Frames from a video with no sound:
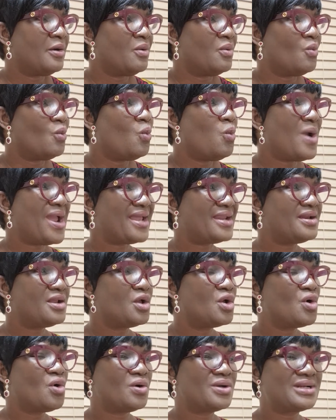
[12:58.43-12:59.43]
When
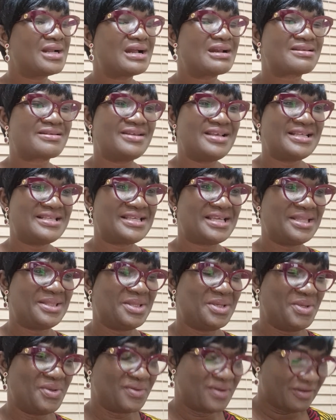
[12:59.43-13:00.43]
God created
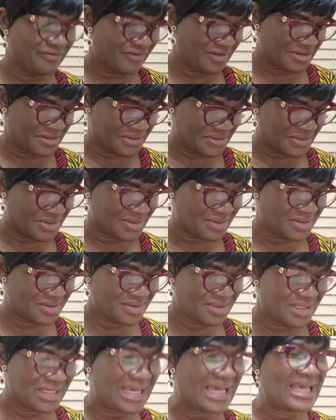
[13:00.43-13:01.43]
the universe,
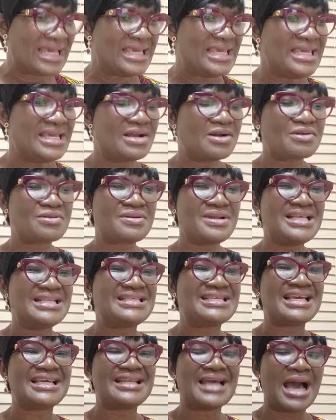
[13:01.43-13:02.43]
He
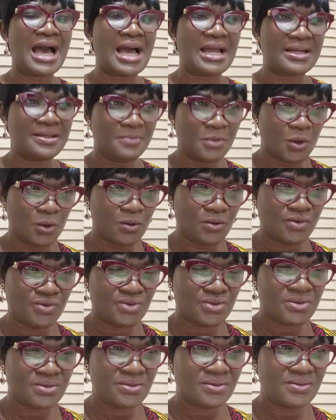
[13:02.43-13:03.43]
created
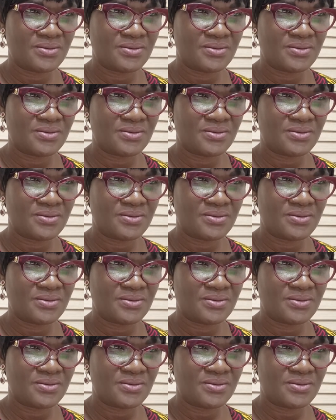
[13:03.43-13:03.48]
animals,